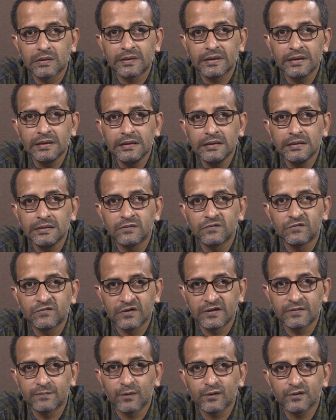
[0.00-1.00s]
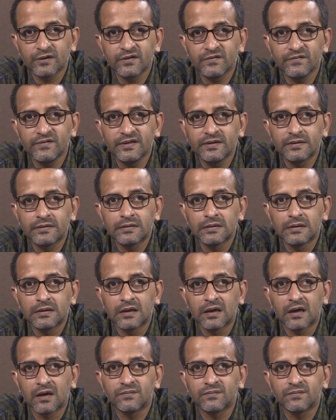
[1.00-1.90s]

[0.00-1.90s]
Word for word: Okay? For positivists,